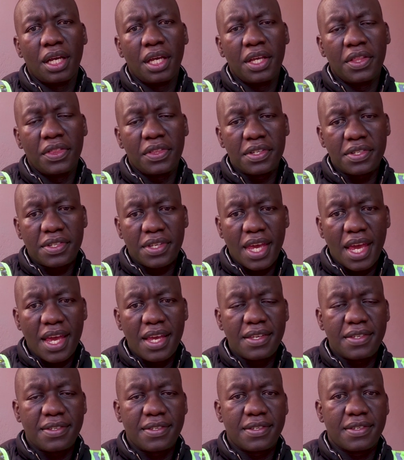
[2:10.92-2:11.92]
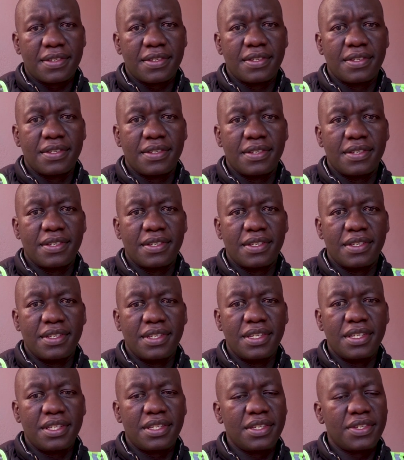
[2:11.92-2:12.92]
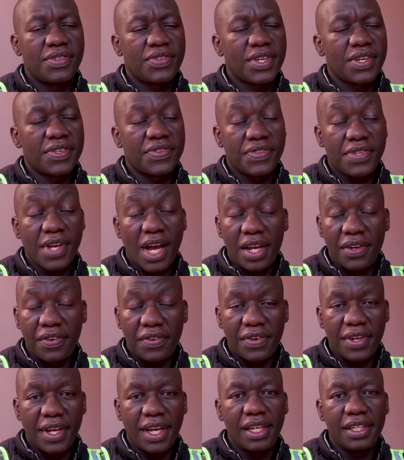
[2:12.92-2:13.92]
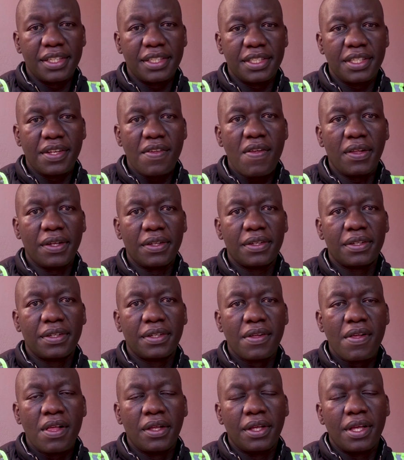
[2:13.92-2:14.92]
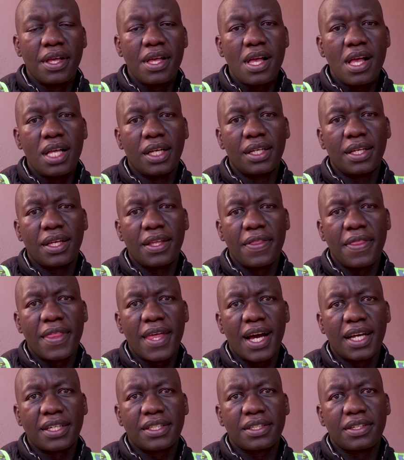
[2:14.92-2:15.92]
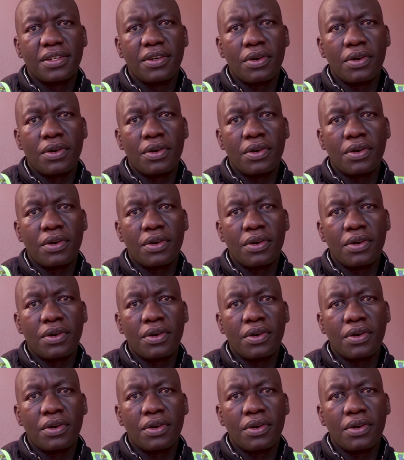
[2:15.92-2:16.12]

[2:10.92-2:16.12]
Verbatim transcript: In this case, it is a sad reality that